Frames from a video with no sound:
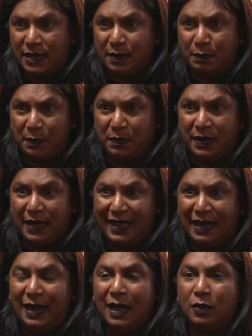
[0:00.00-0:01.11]
NDPP
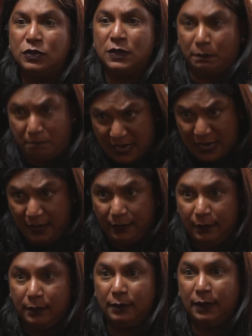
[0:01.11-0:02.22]
allows me,
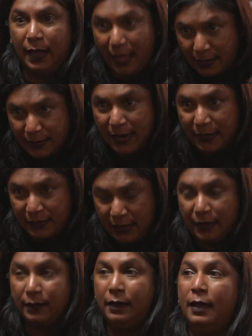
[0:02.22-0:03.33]
the current
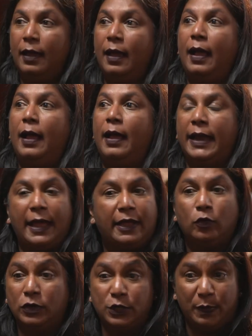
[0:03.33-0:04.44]
ID, and I
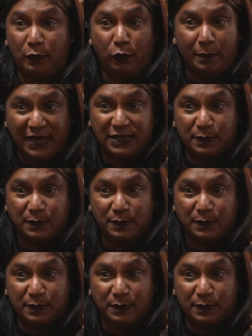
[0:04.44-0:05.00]
can only speak for my